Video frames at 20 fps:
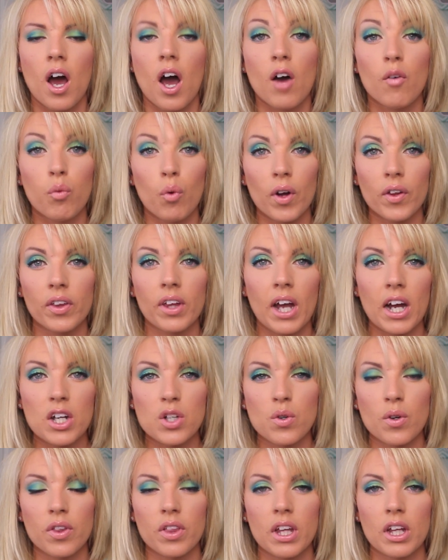of what the
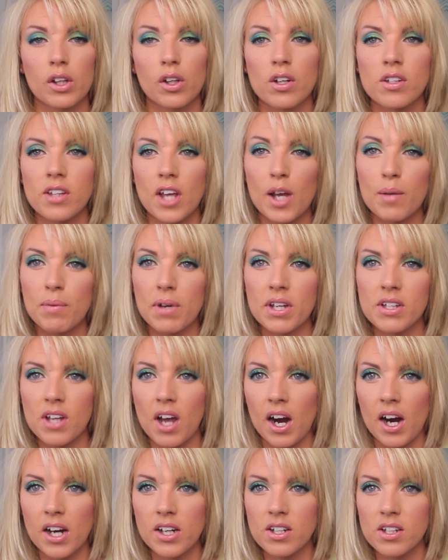actual thing looks like because
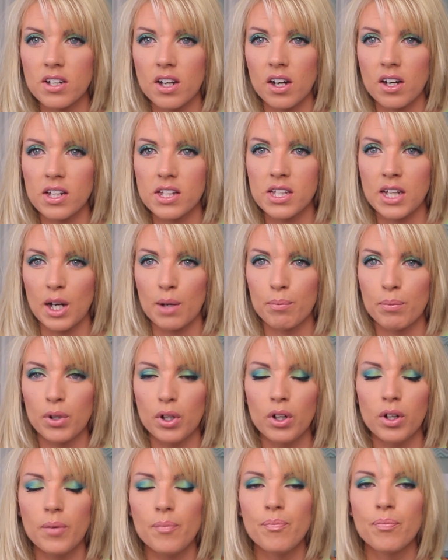I just got a
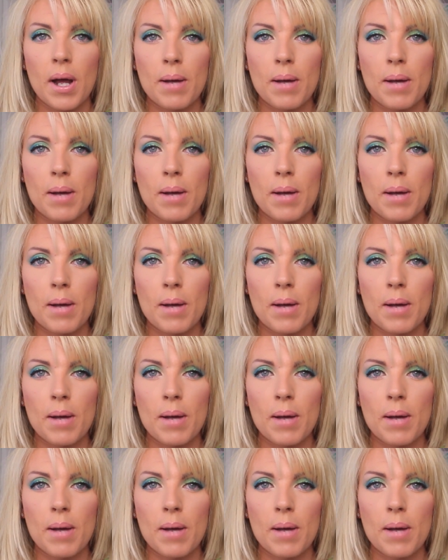sample.